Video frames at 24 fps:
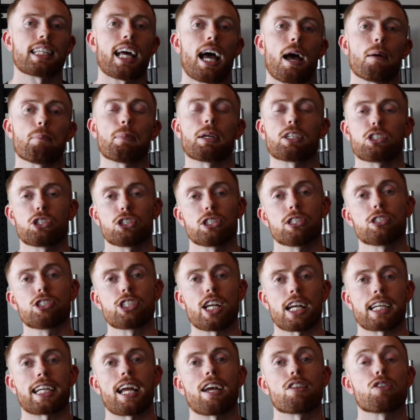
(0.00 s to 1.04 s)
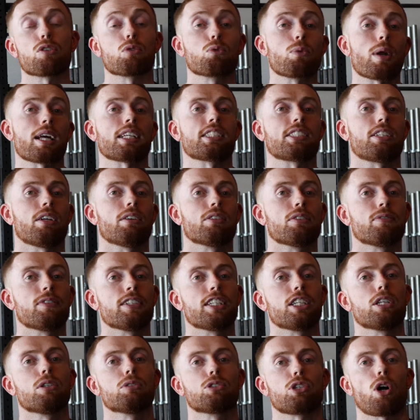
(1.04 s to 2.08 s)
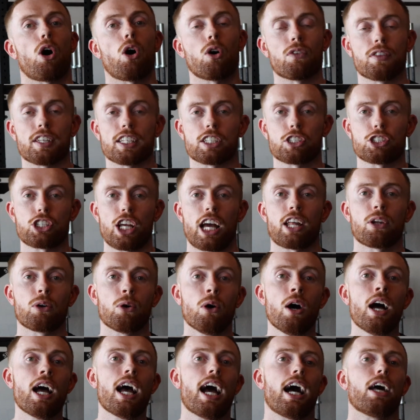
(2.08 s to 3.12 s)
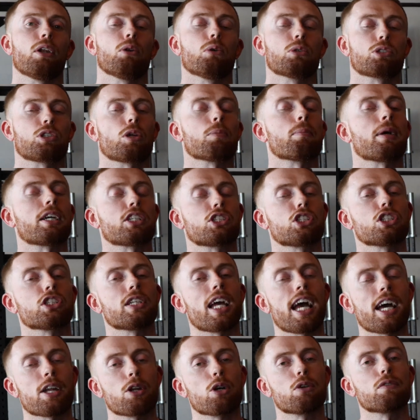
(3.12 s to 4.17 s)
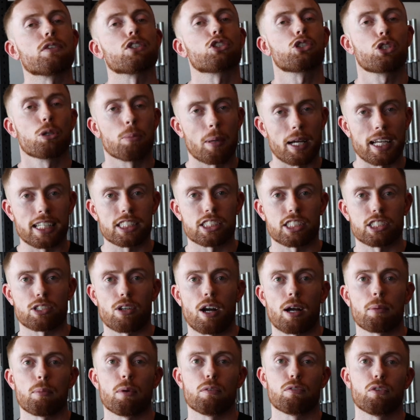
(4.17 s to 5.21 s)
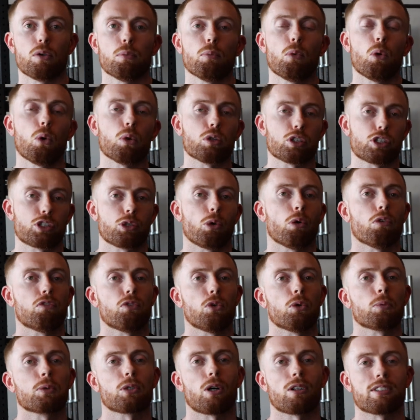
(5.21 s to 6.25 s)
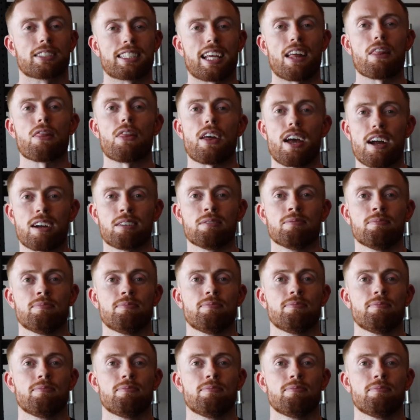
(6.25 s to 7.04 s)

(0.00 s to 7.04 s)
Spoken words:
that, make sure you check out the rest of the videos on this channel, and also make sure you head over to my Instagram for more short form content there.